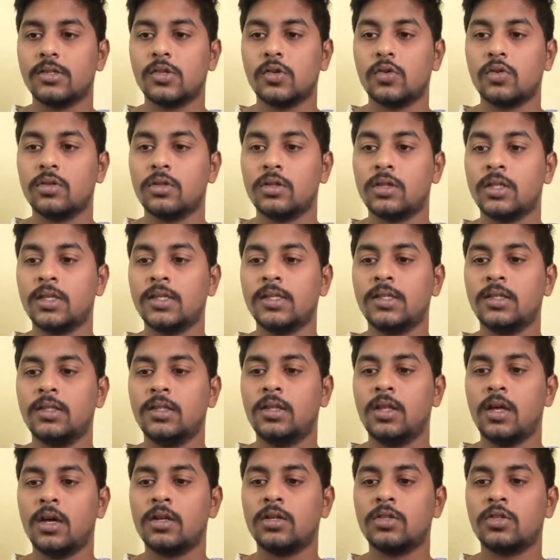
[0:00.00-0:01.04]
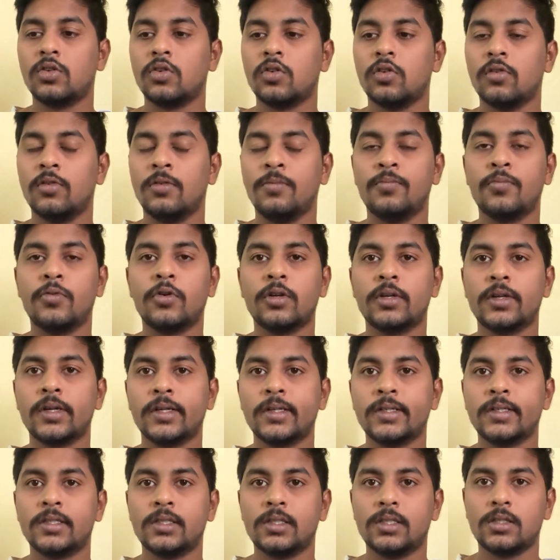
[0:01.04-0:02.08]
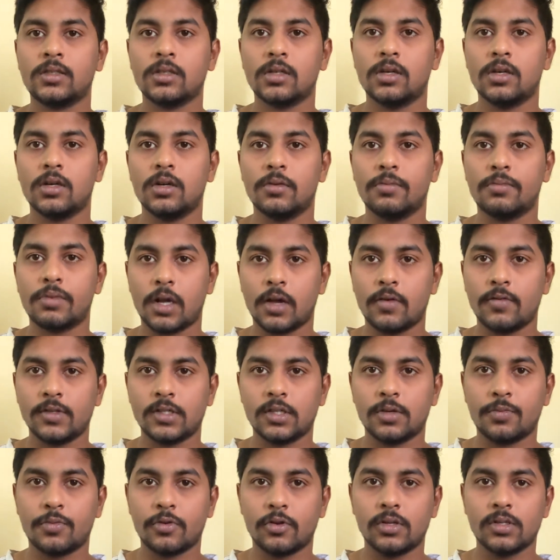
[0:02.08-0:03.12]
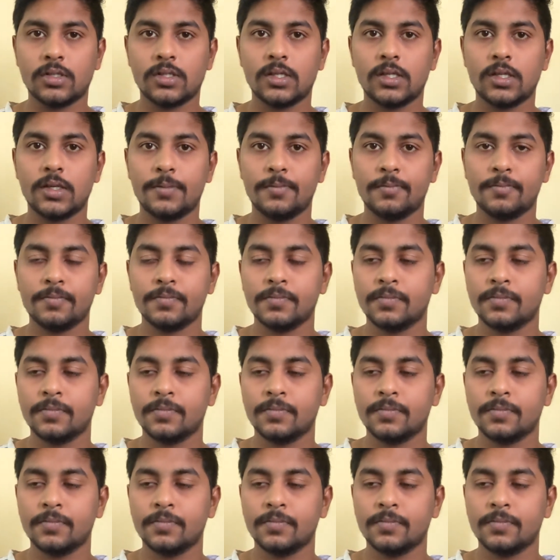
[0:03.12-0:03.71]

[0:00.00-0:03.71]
So this is also important privacy policy.